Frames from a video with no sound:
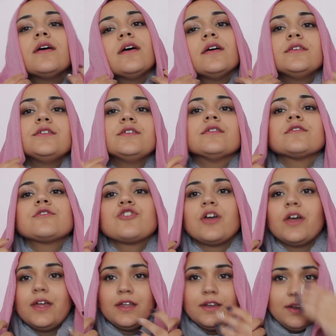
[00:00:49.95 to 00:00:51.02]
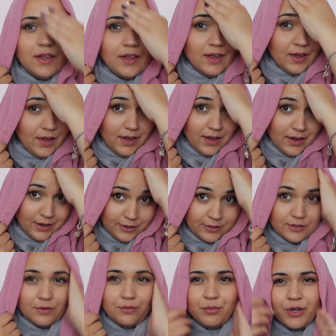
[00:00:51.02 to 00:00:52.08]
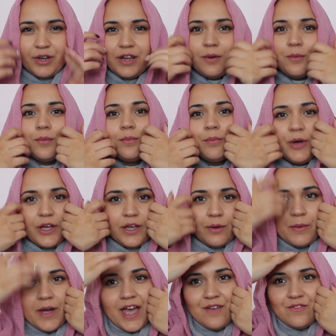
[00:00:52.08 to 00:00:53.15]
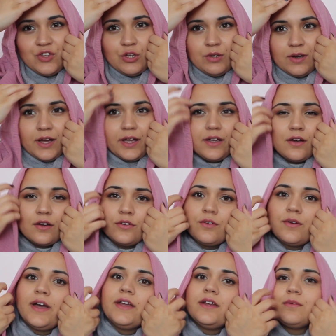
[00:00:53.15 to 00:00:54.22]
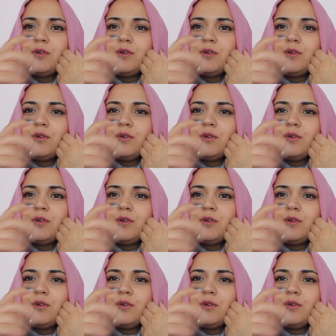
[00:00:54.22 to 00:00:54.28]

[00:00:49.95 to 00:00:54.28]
under your chin and put it put it wherever you like on your head.